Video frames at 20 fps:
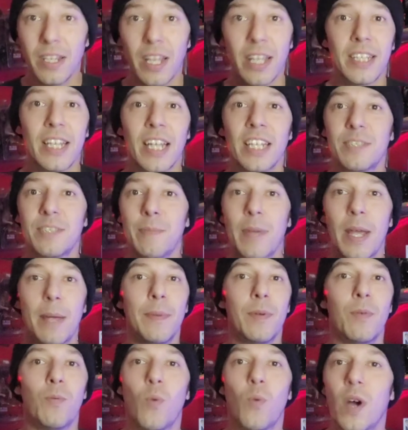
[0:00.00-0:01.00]
like that's
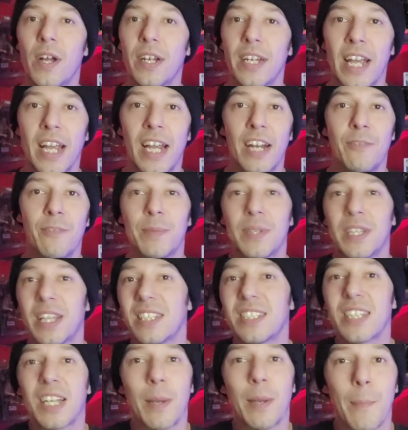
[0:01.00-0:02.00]
maybe one negative but
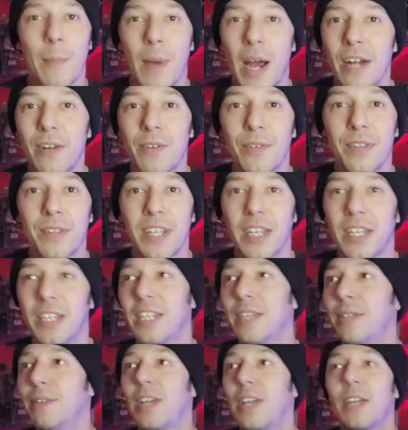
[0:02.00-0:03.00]
that's like a minor thing
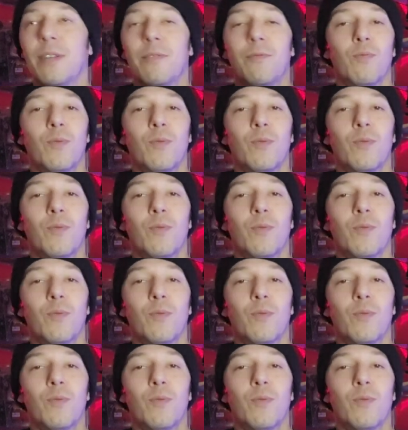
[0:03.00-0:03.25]
it like